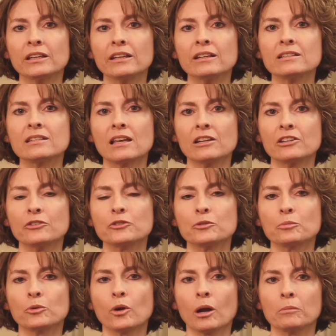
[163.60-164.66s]
an incentive
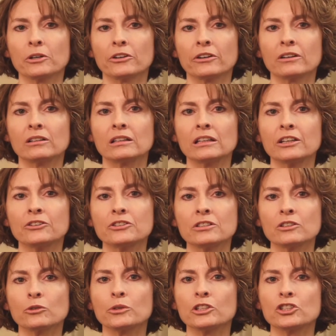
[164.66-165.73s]
spirometer clears
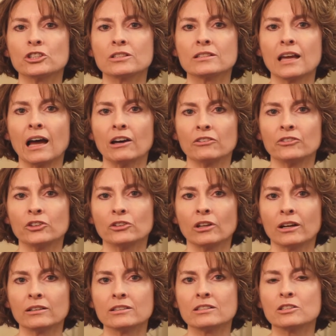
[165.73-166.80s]
secretions out of your
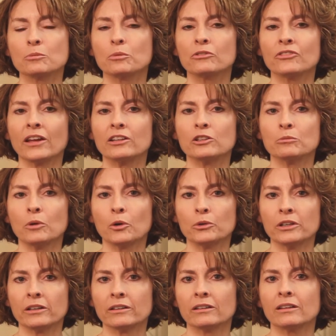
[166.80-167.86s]
lungs to prevent
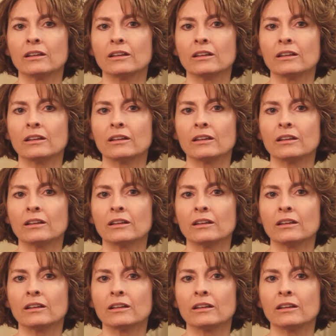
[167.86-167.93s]
pneumonia.